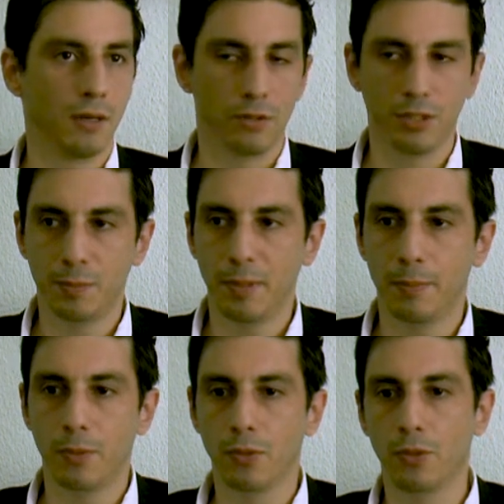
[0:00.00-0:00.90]
all these
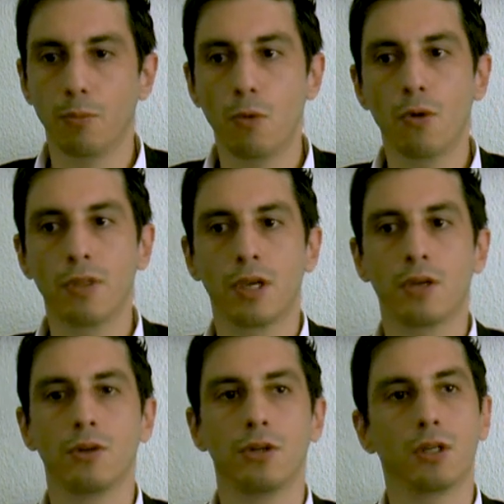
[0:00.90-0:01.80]
people, the more they
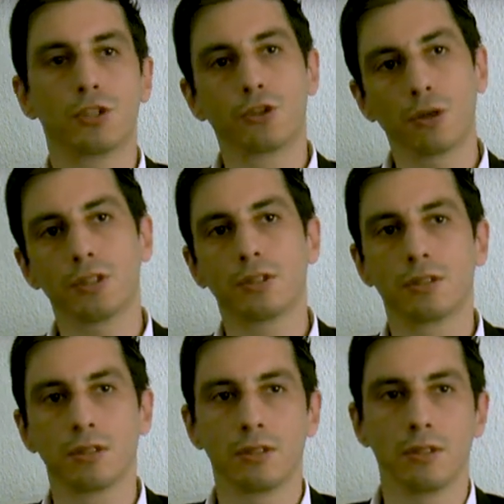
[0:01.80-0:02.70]
could not trust